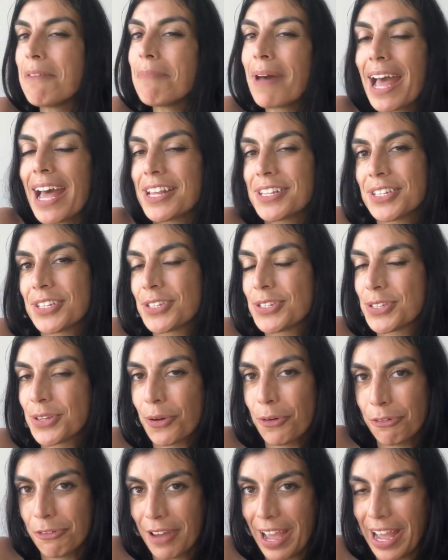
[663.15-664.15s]
passes
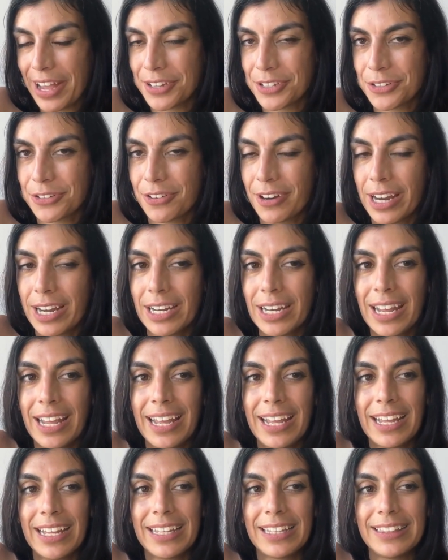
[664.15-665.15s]
so fast, right?
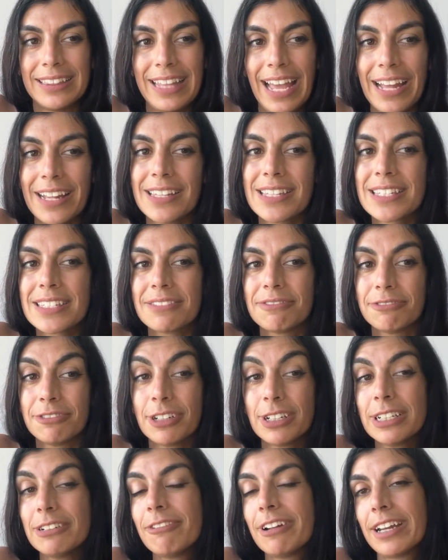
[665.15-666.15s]
That's
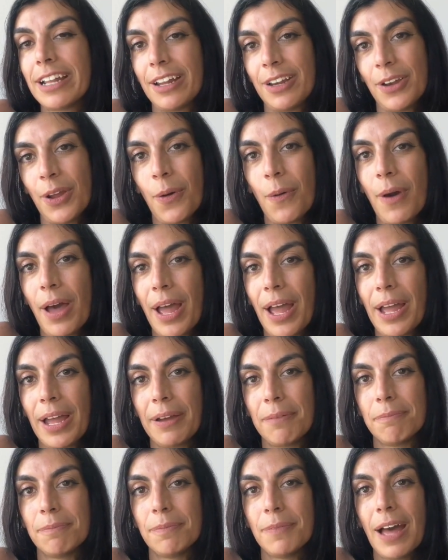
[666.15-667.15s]
really when I know
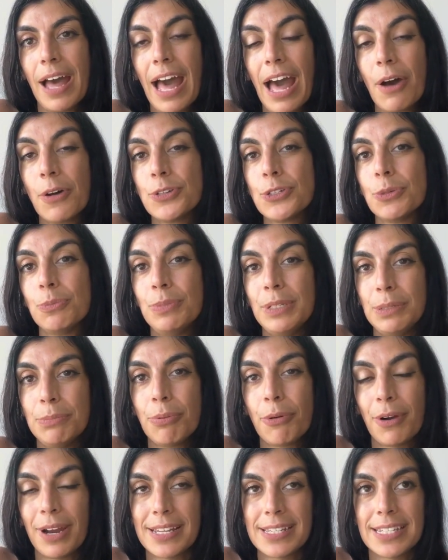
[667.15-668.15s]
how to be
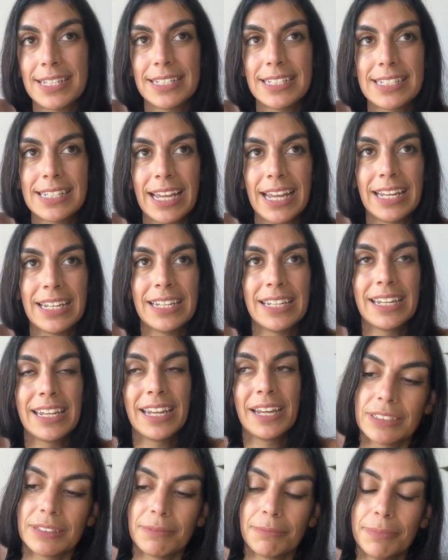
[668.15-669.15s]
present. And
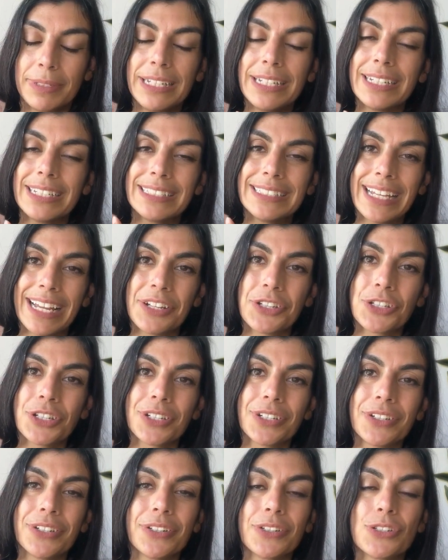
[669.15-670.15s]
being
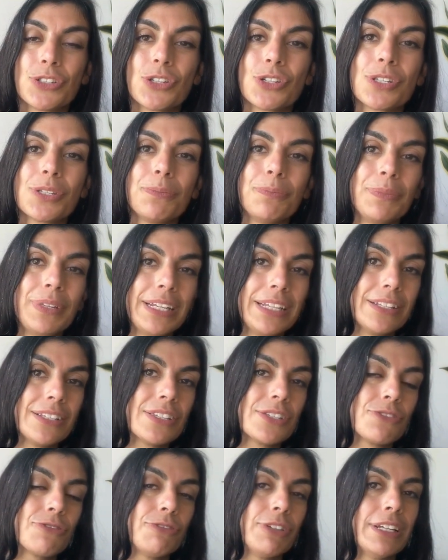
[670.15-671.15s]
intentional just
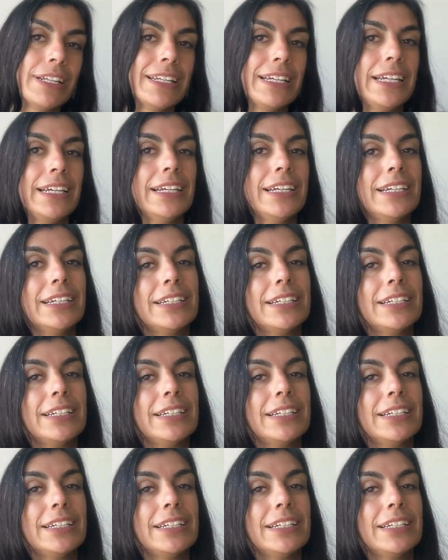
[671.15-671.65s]
means really